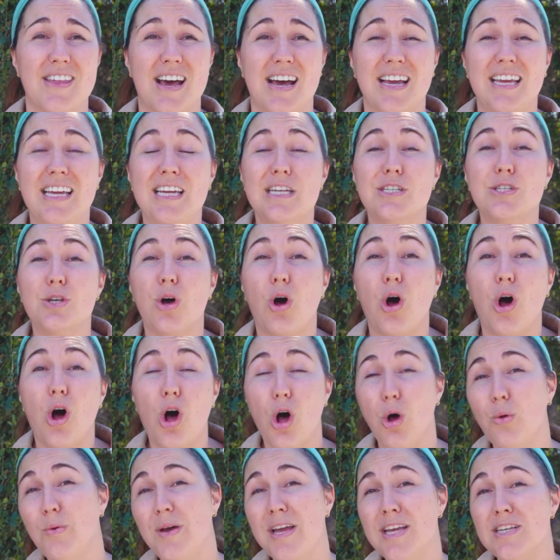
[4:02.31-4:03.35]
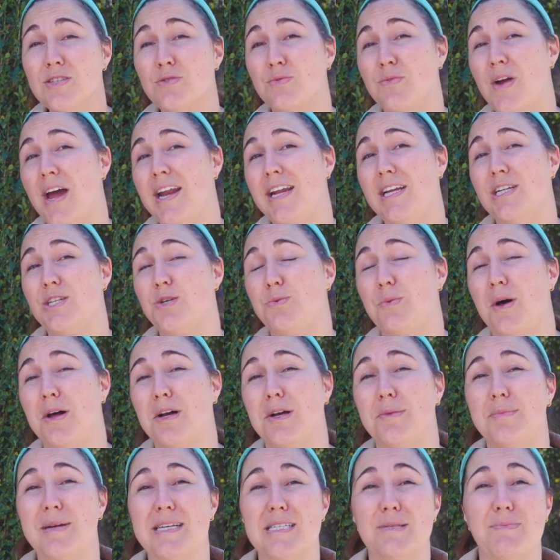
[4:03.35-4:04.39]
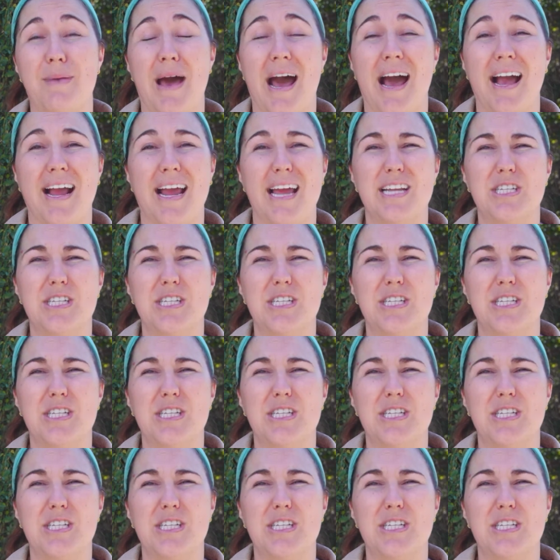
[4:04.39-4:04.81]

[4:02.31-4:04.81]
that He is always ready to welcome us back